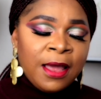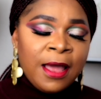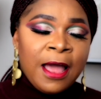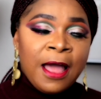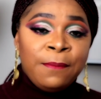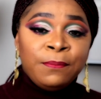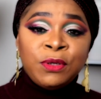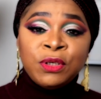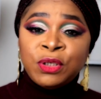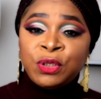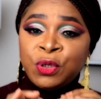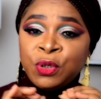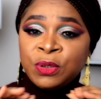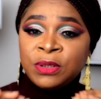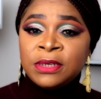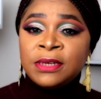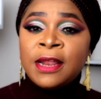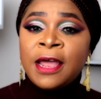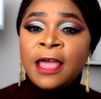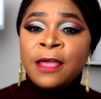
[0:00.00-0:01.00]
I'm just
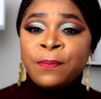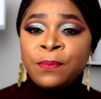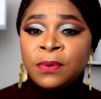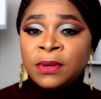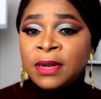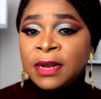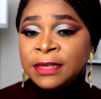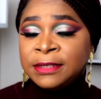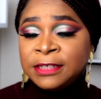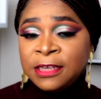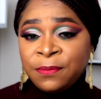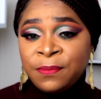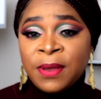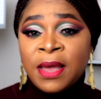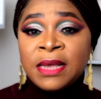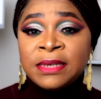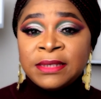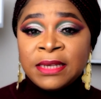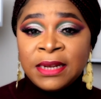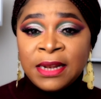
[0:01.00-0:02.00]
using
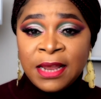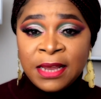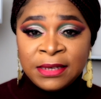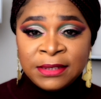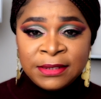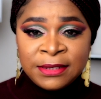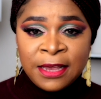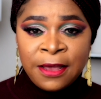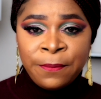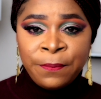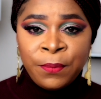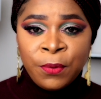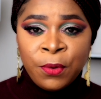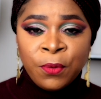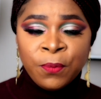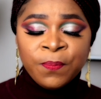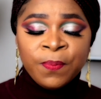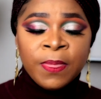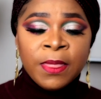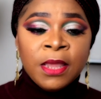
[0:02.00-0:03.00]
hypoglycemia as an
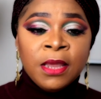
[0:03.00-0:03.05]
example.